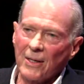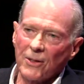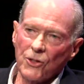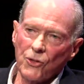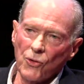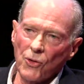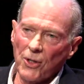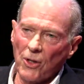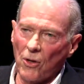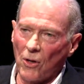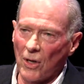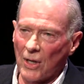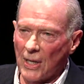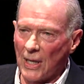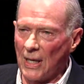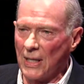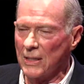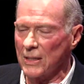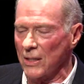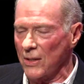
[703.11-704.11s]
doing all
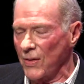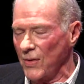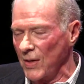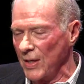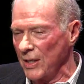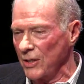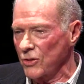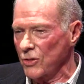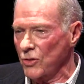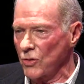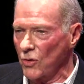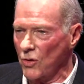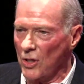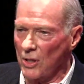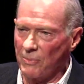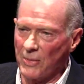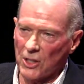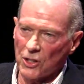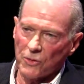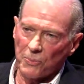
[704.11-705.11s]
kinds of things to
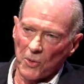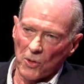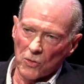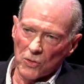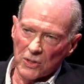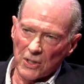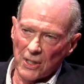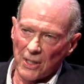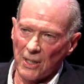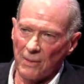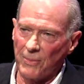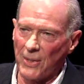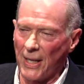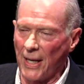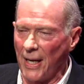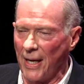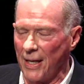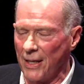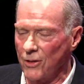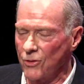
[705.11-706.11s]
them, exposing them to
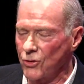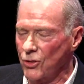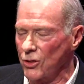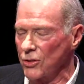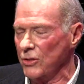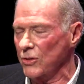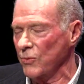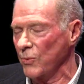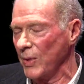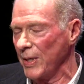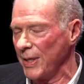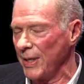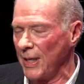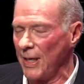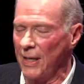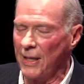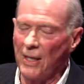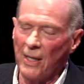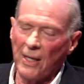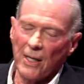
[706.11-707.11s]
antigens and
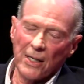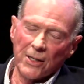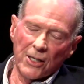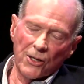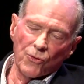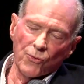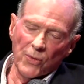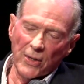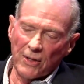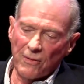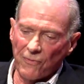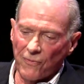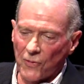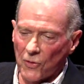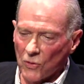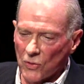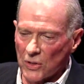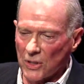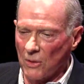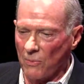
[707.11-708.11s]
whatnot, then
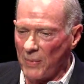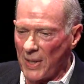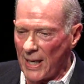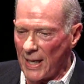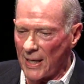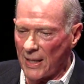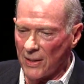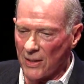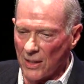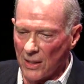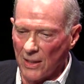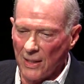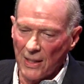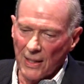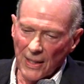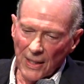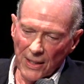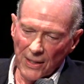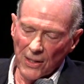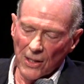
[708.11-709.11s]
reinfusing them back
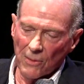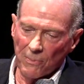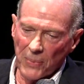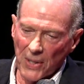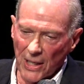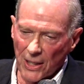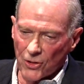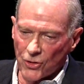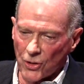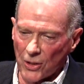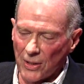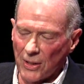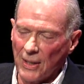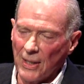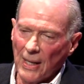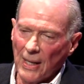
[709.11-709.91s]
in the patient,